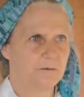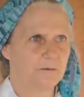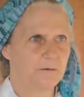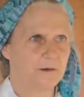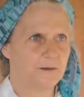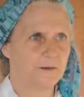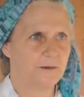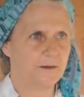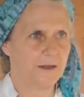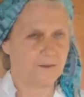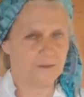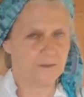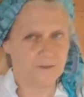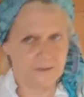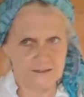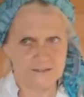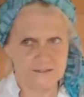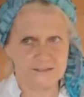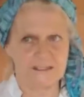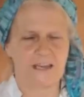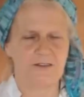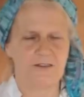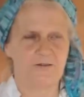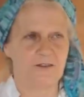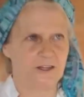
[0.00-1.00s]
But then
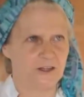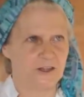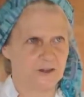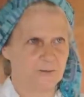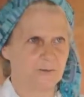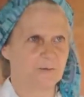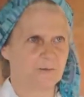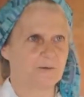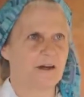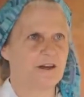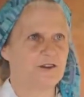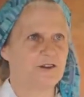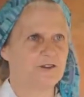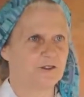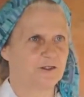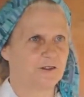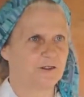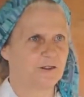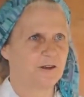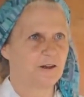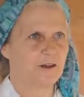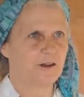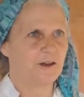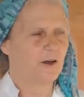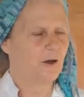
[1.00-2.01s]
this gave the
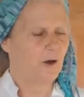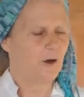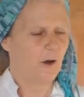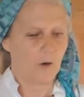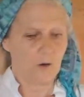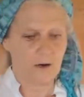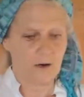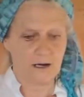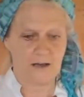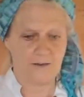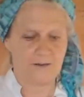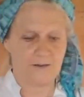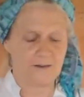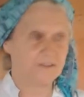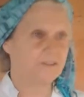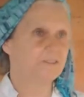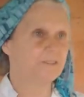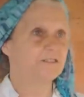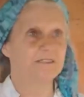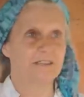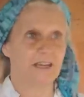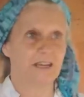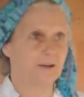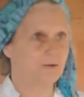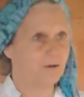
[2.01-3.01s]
inspiration, okay, this
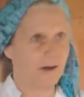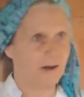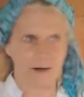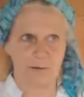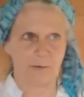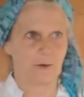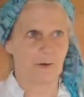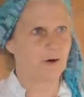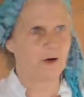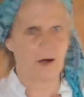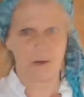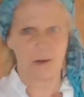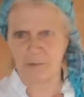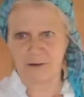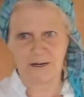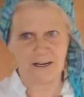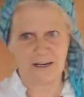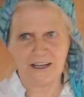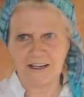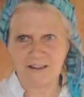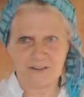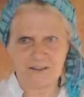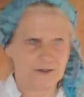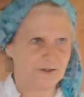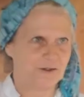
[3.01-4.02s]
is an incredible
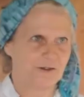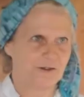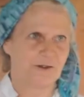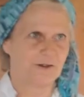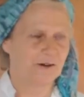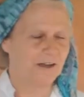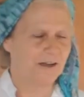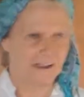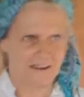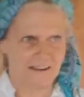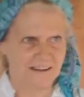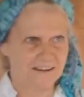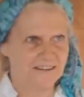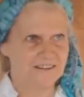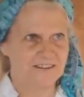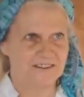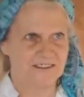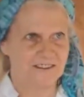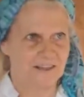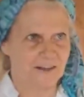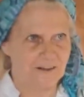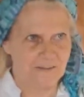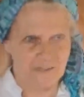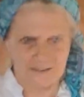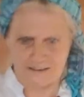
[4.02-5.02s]
combination, you guys,
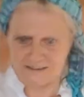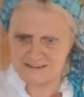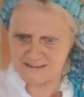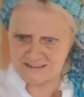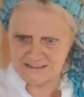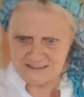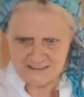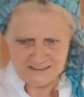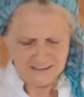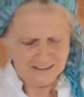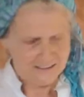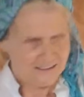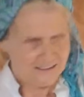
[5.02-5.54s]
you know, this